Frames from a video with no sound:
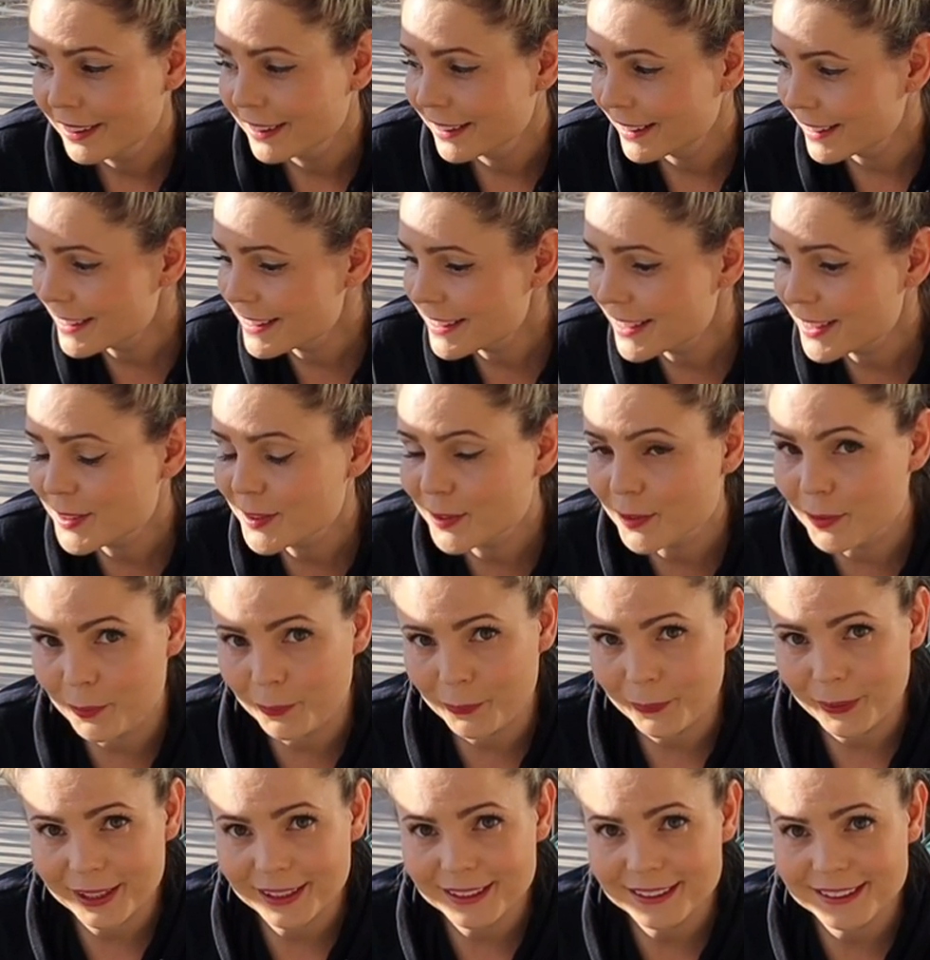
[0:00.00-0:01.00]
This is
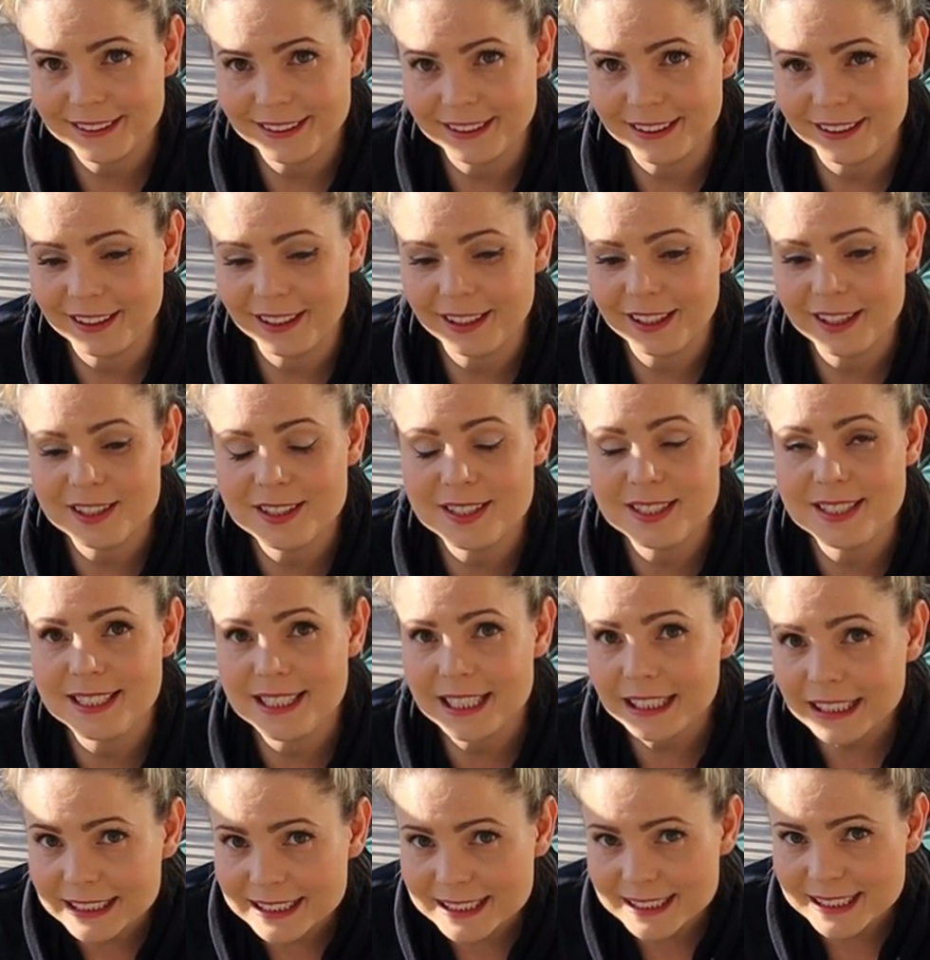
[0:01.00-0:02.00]
crazy. It's
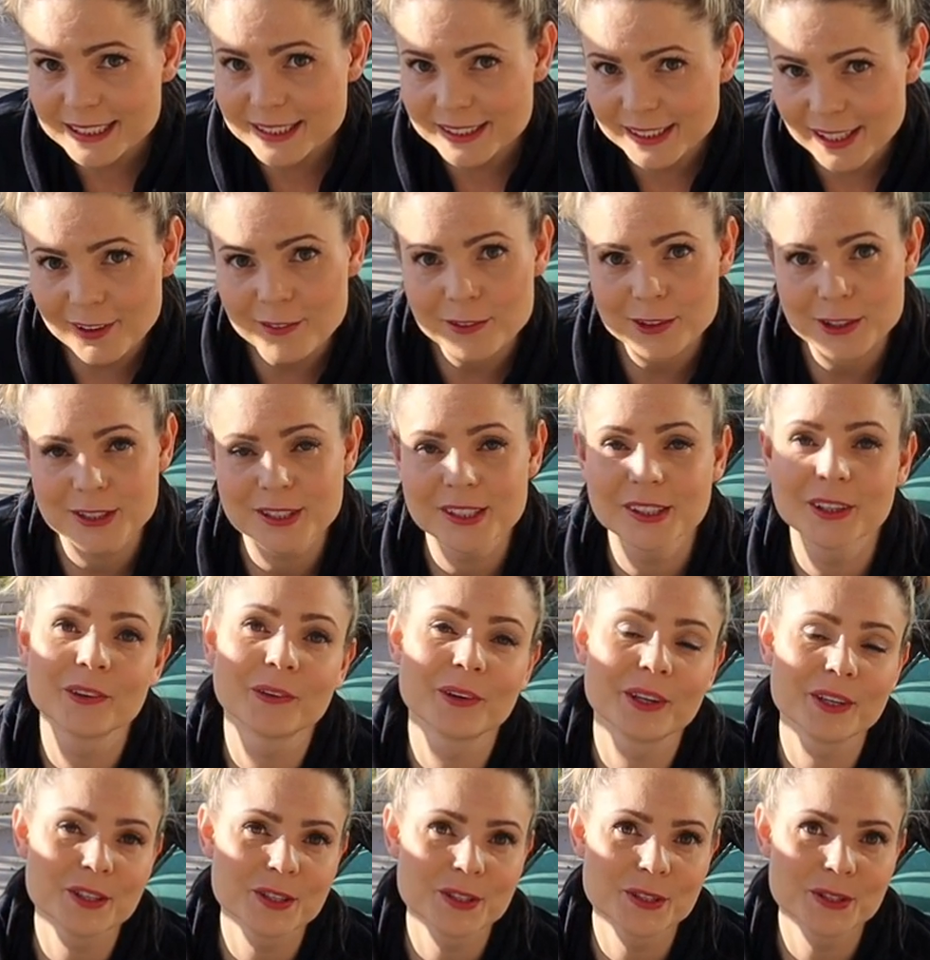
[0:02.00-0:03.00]
sixty-seven
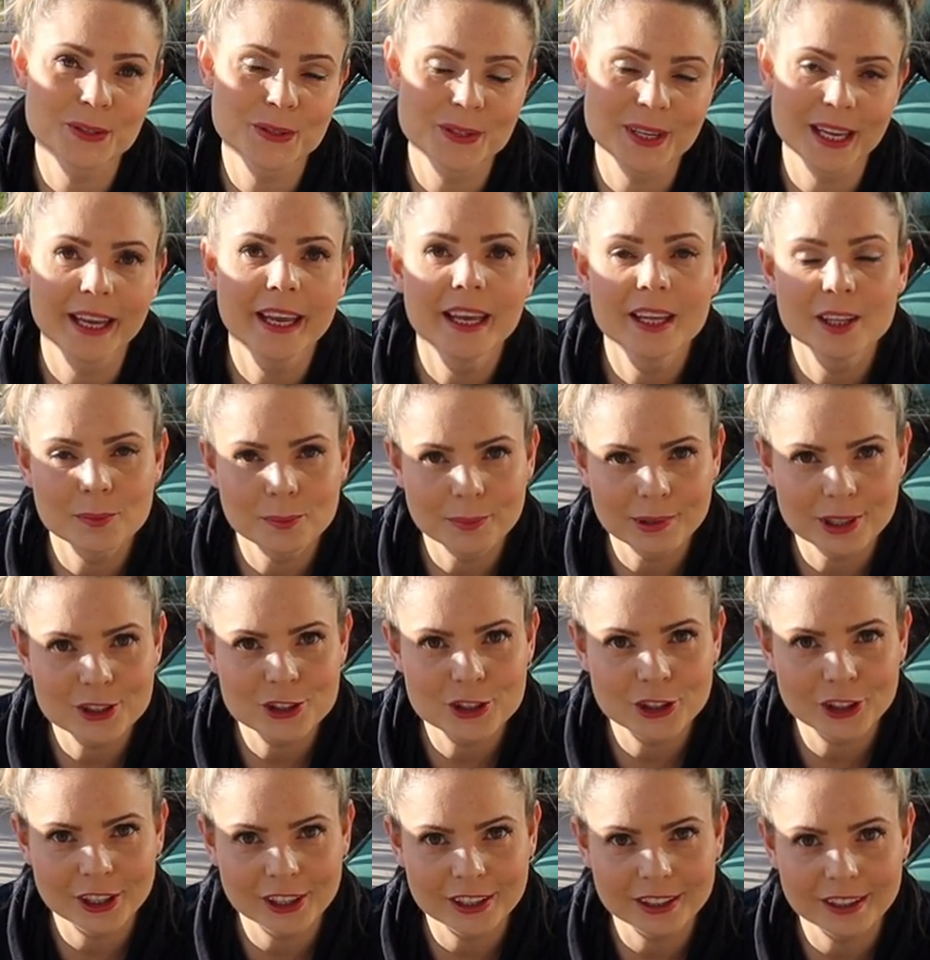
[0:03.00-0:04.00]
degrees today in
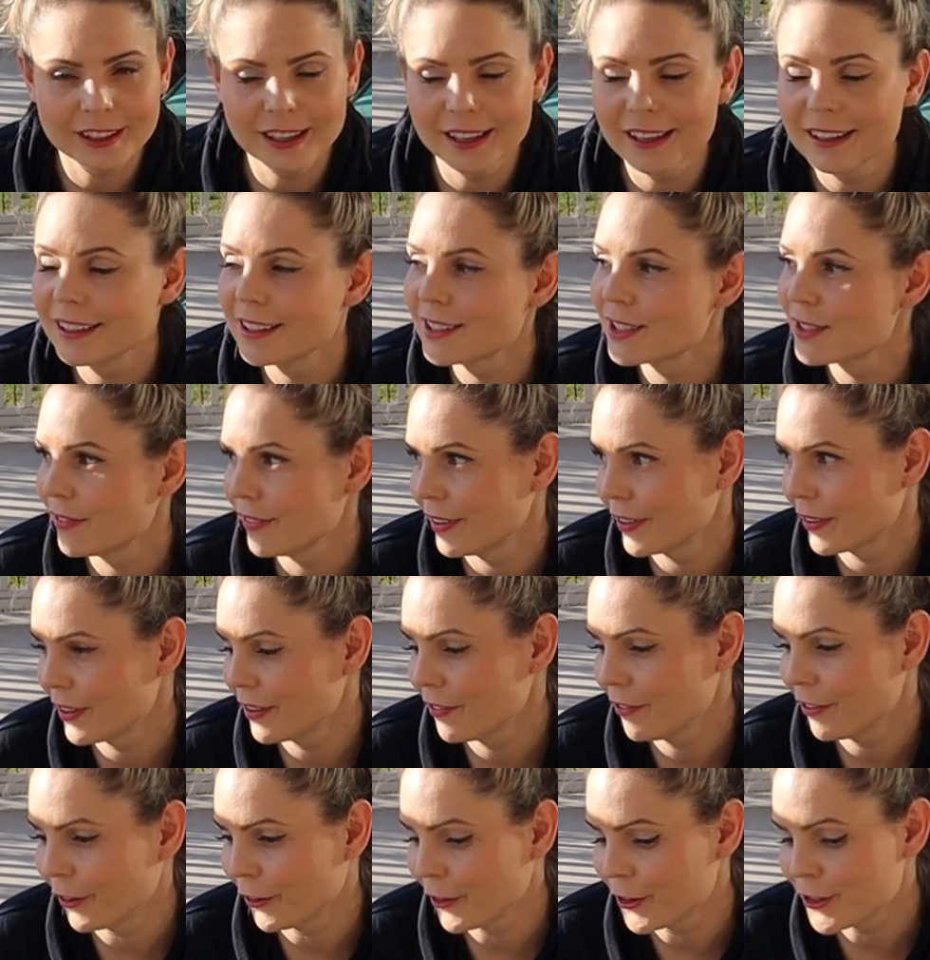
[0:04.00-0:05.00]
Michigan, and it's very,
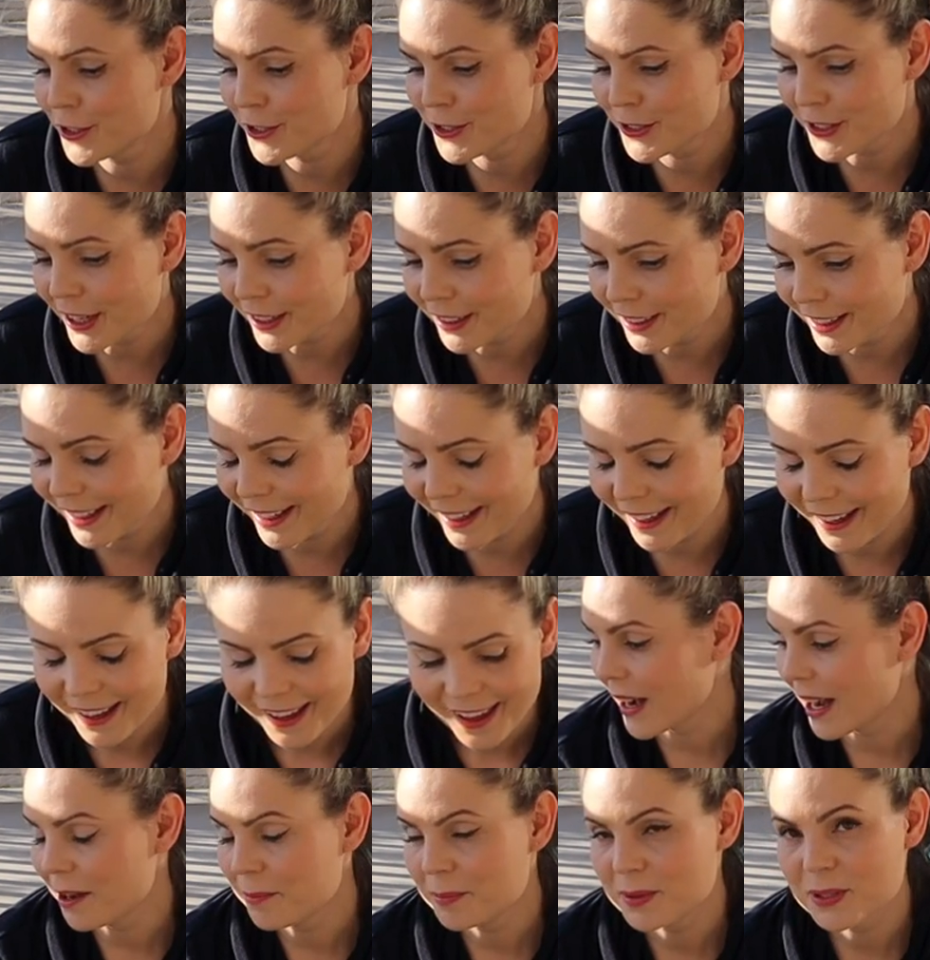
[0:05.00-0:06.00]
very sunny.
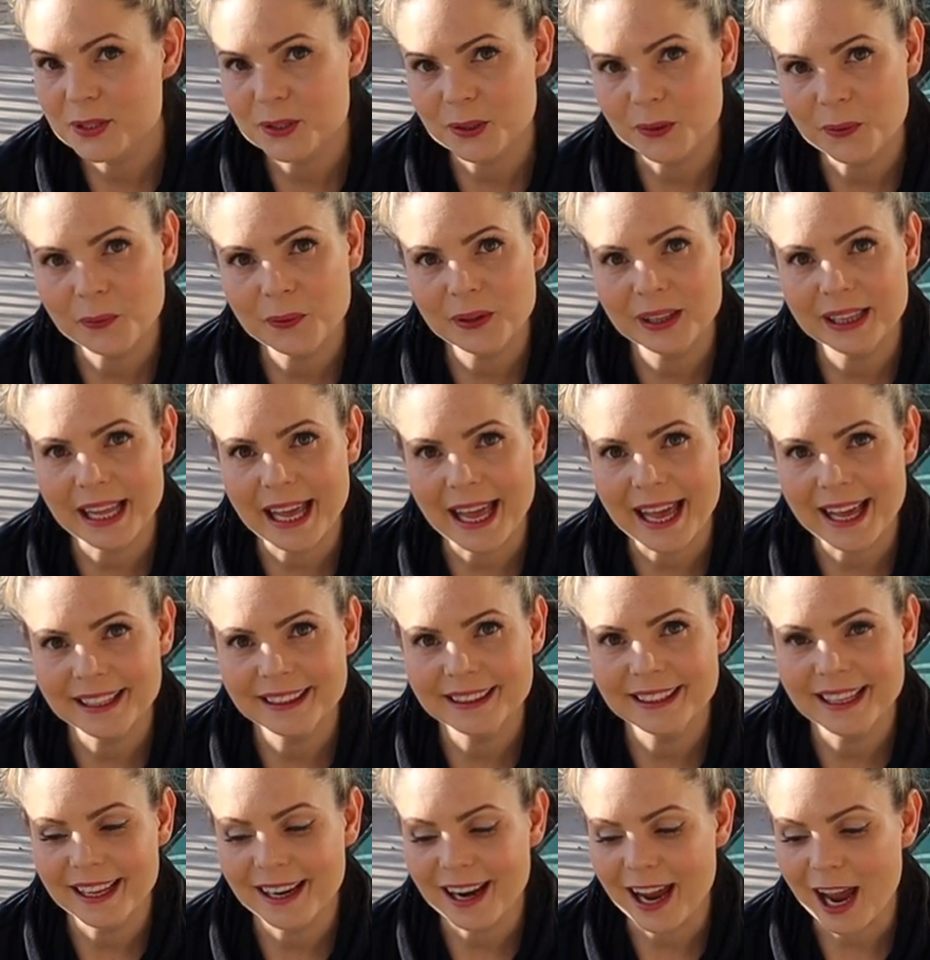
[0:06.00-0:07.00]
I'm so
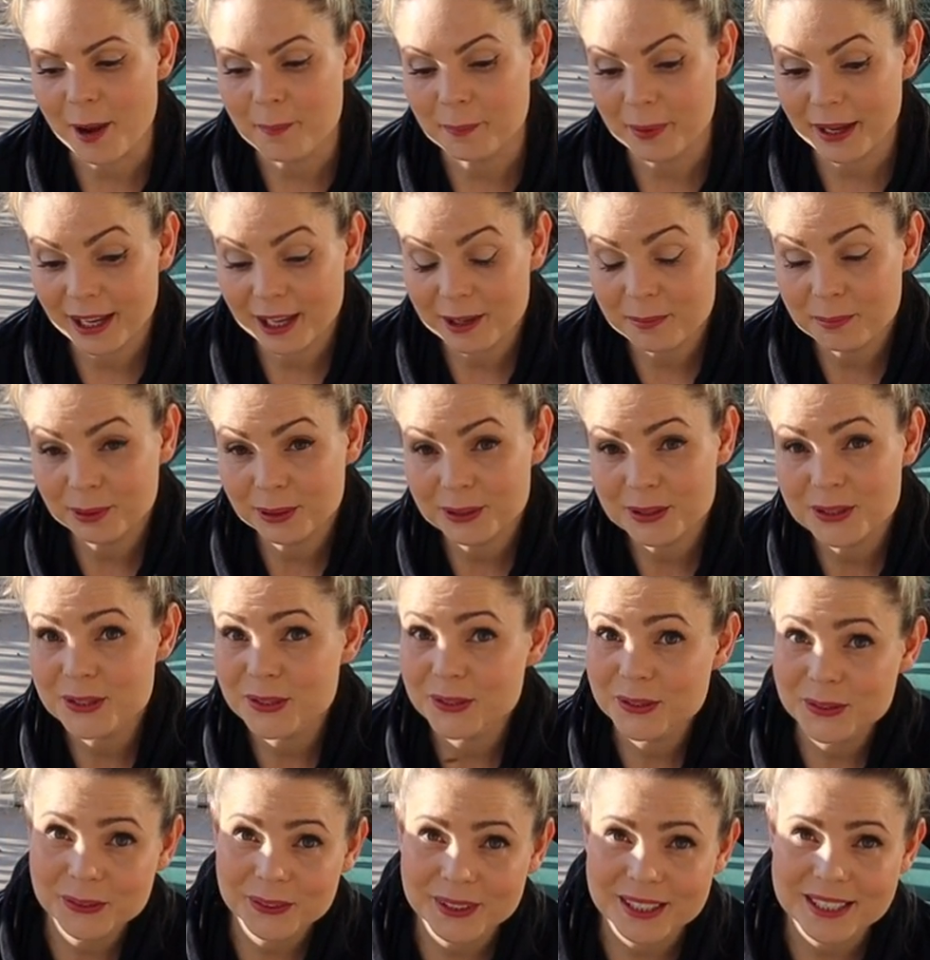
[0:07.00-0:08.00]
glad that I'm able to
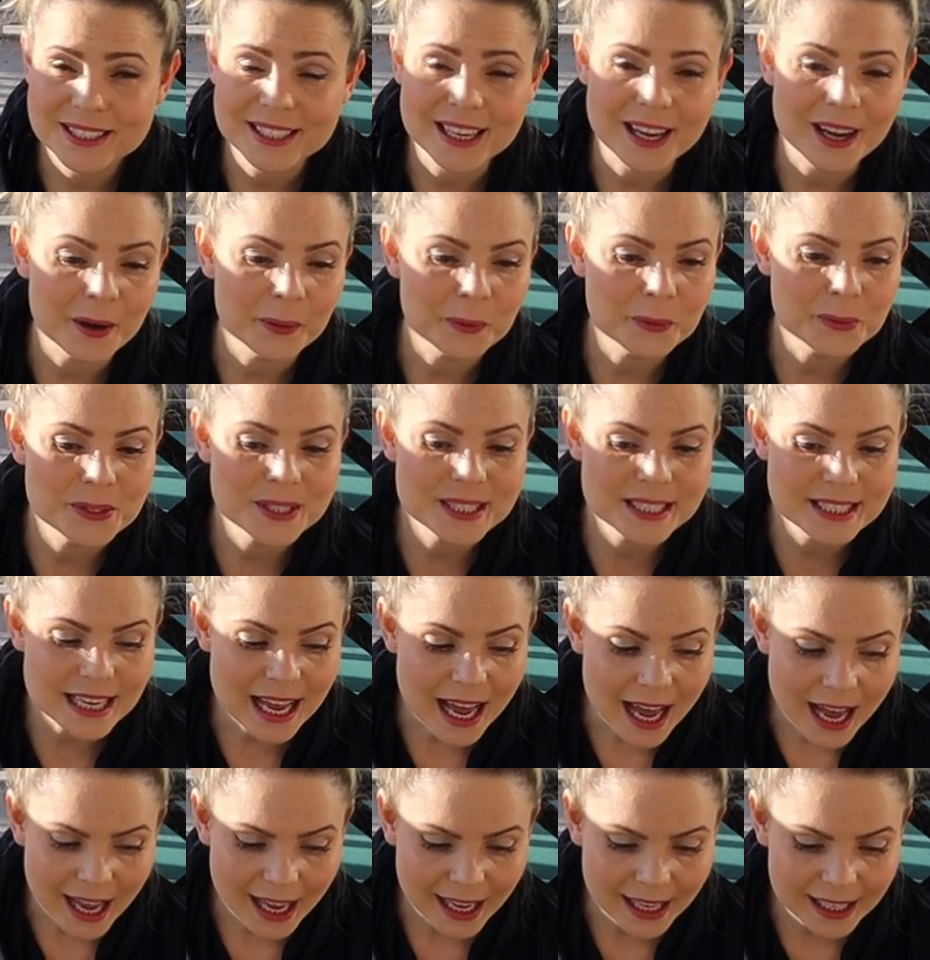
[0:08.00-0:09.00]
do this
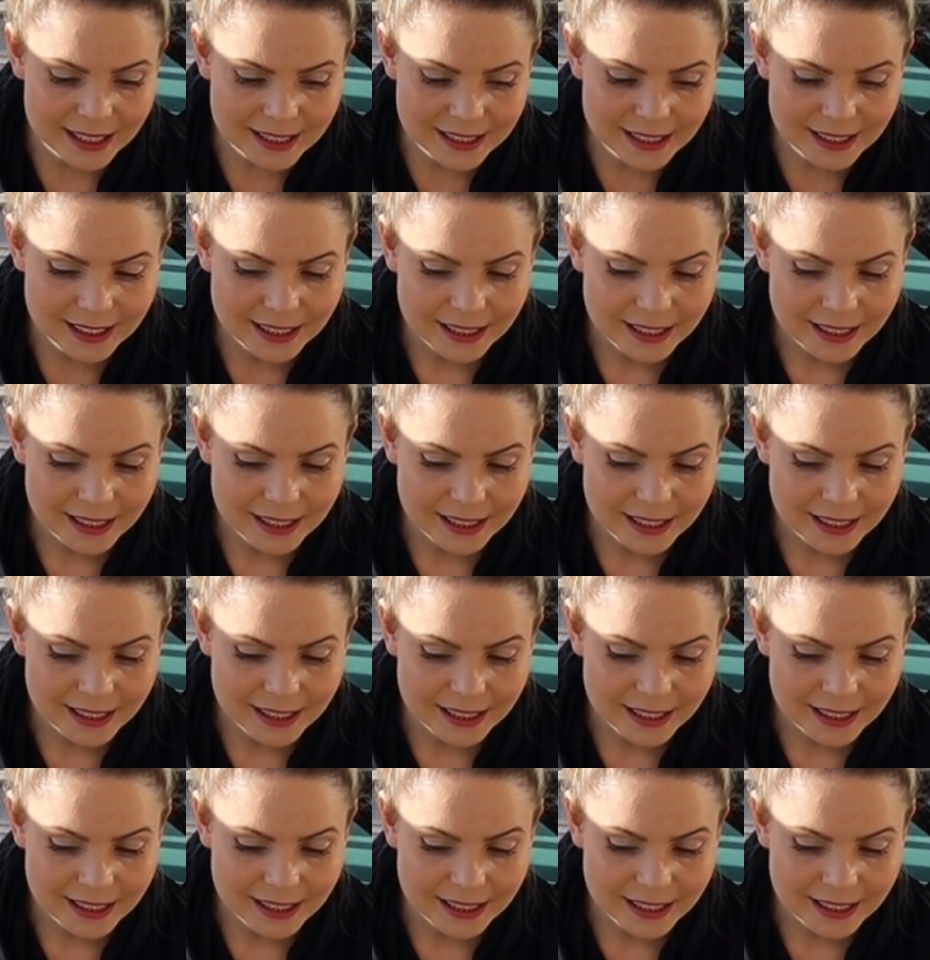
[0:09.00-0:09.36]
outside